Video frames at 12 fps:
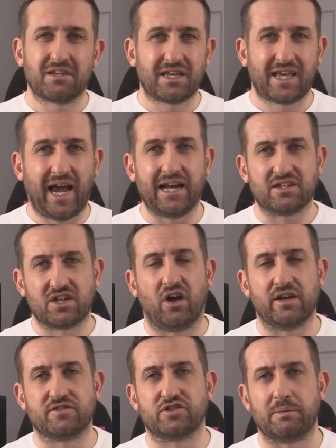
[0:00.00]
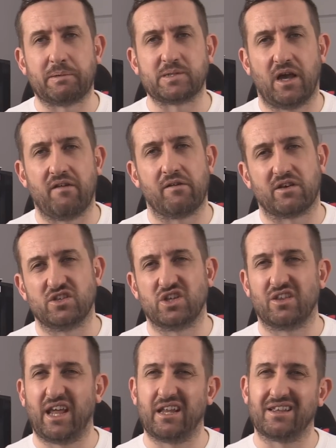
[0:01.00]
can kind of trip us over, because
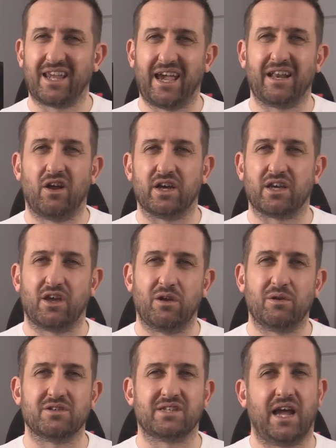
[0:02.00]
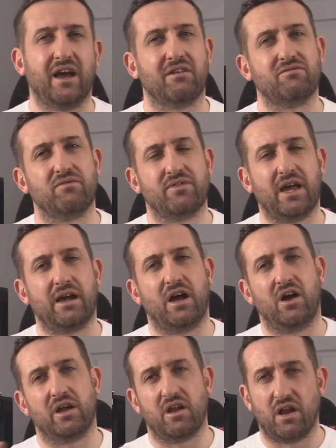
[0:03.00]
you then get like coolers that
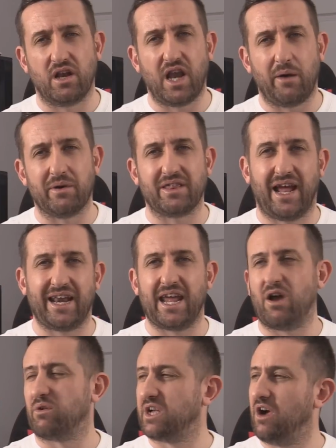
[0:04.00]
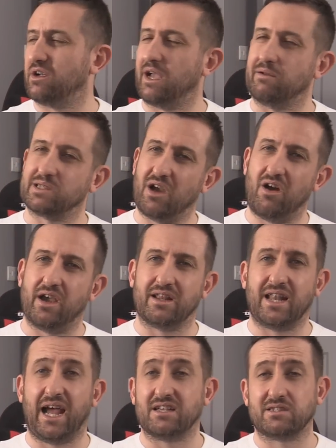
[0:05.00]
are lower than it or can't go as high than
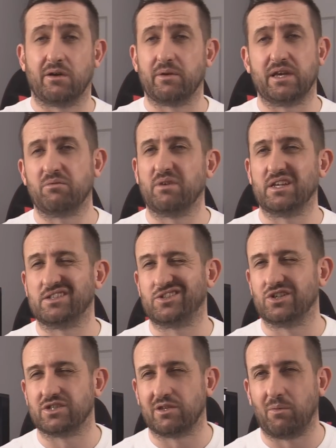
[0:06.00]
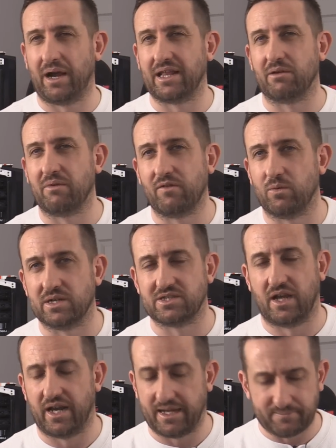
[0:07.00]
that. So it's just the way that we've always
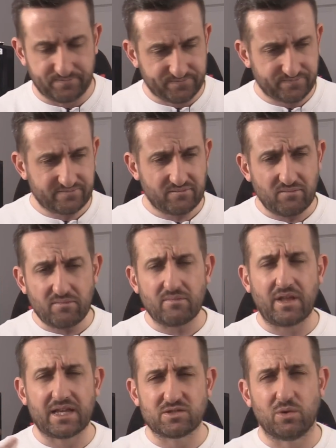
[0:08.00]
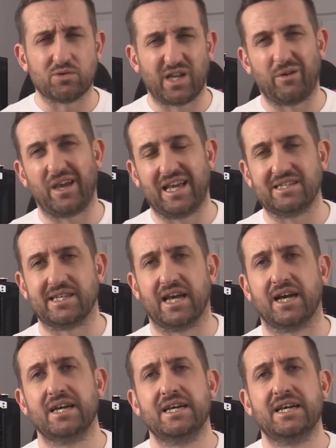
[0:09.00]
done it. It's also easier